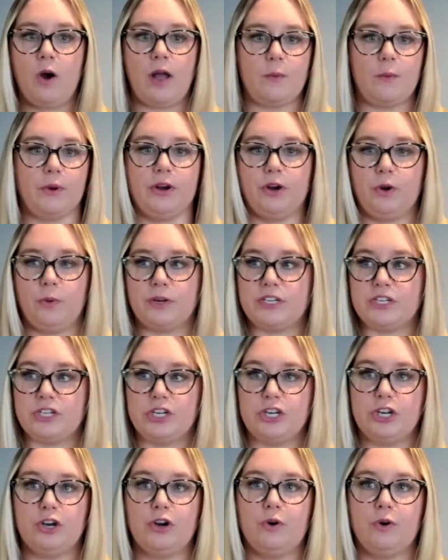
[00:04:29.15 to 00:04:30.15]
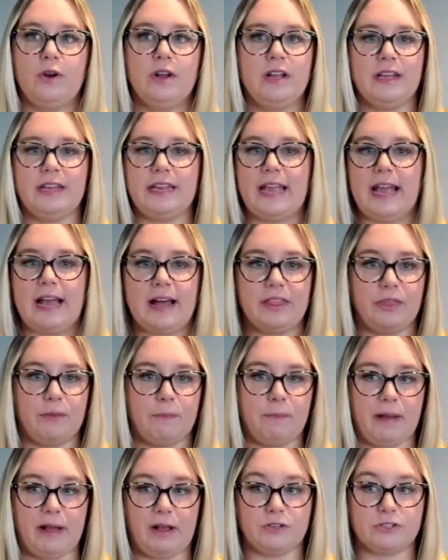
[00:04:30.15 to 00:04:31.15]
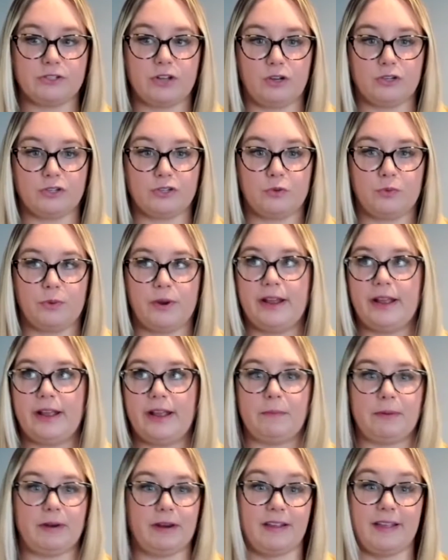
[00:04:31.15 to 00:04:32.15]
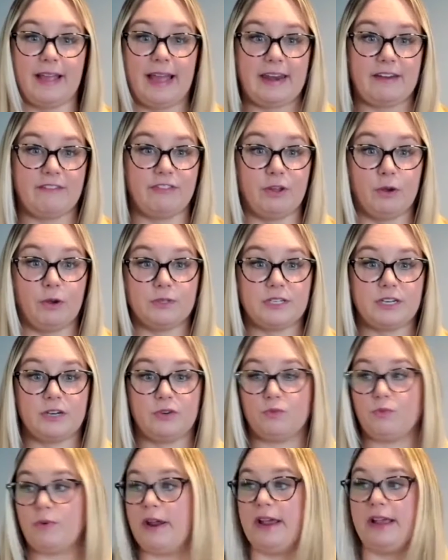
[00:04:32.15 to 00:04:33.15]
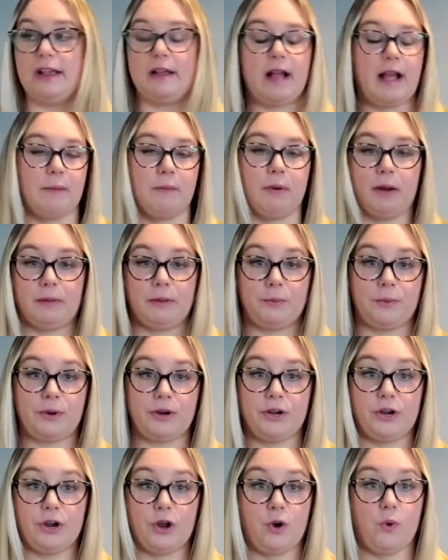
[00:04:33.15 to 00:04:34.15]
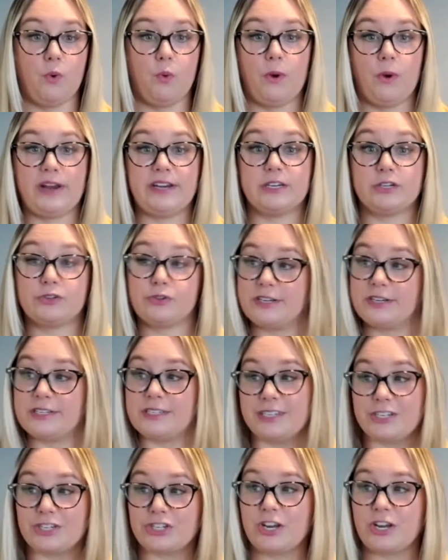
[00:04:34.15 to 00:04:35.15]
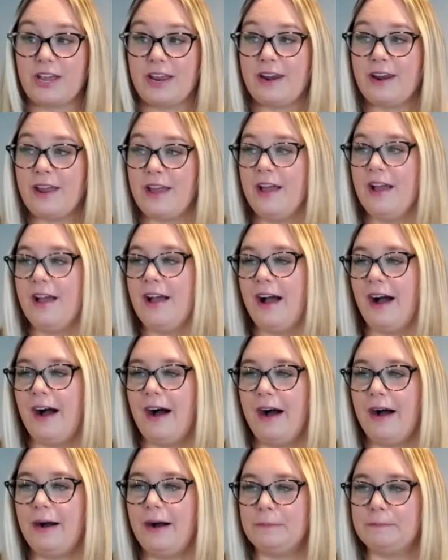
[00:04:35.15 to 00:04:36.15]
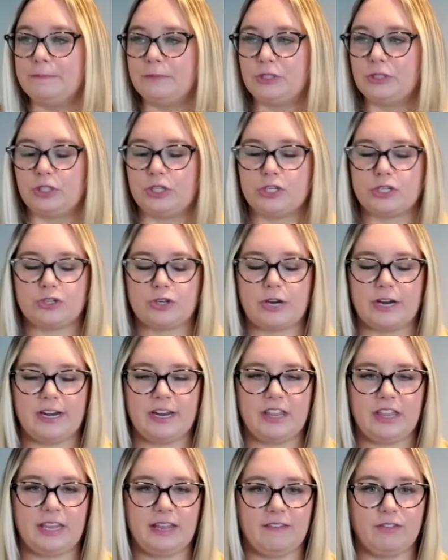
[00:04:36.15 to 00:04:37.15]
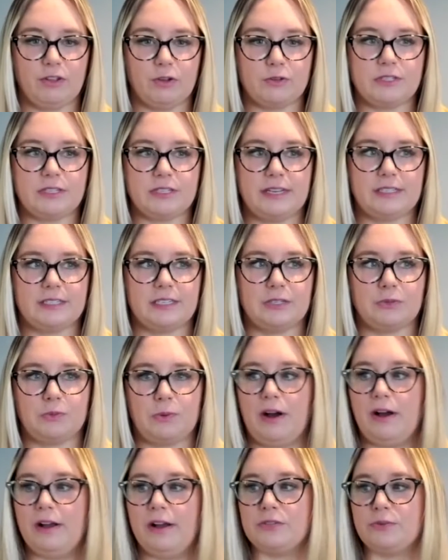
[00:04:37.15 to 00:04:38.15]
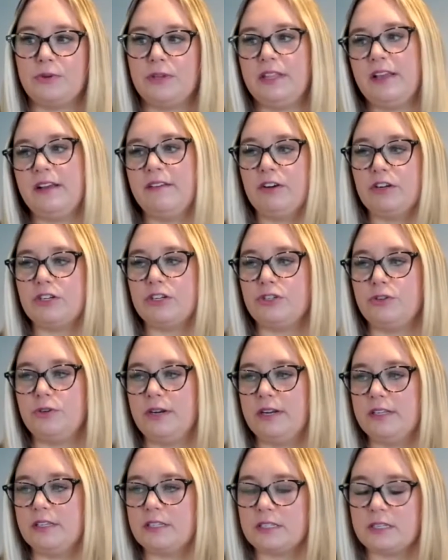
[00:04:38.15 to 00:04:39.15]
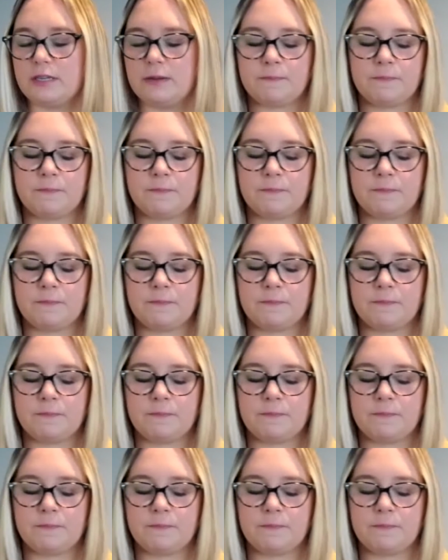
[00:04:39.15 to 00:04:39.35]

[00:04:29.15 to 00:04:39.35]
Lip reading: I wouldn't know what to do. Yeah, the bells also ring, but again, if those didn't ring, I probably wouldn't know when to transition. So just try to think of those things as well as we think of our students.